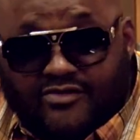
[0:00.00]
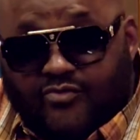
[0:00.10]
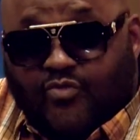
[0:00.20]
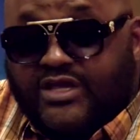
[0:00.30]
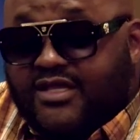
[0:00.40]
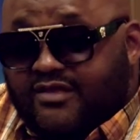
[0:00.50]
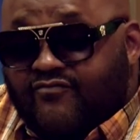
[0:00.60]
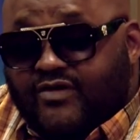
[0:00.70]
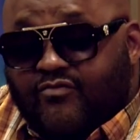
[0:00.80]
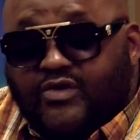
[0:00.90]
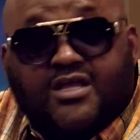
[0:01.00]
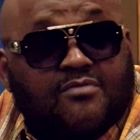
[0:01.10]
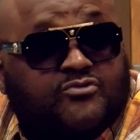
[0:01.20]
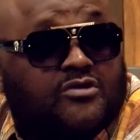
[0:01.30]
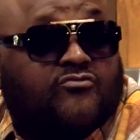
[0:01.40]
If we come
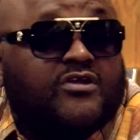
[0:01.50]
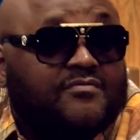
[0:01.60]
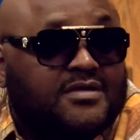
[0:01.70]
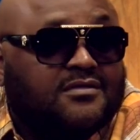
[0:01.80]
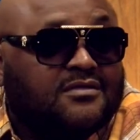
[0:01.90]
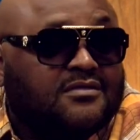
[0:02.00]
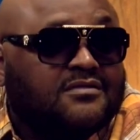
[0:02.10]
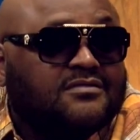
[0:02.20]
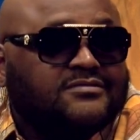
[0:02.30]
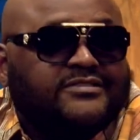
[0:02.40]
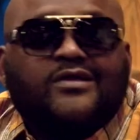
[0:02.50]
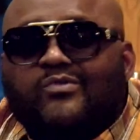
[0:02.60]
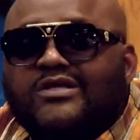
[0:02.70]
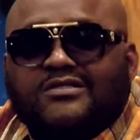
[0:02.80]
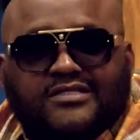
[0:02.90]
to agreement, then
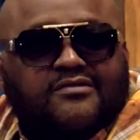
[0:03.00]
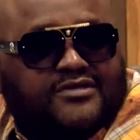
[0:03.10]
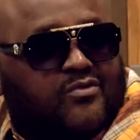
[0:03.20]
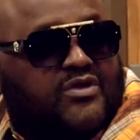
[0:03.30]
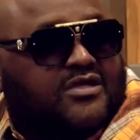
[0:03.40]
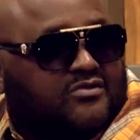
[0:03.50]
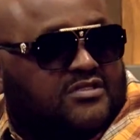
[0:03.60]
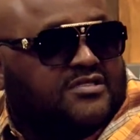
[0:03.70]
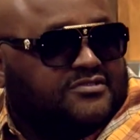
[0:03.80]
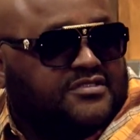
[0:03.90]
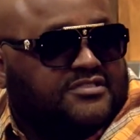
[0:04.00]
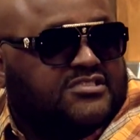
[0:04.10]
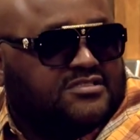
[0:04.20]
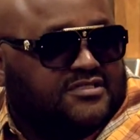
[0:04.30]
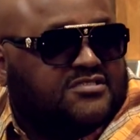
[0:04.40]
this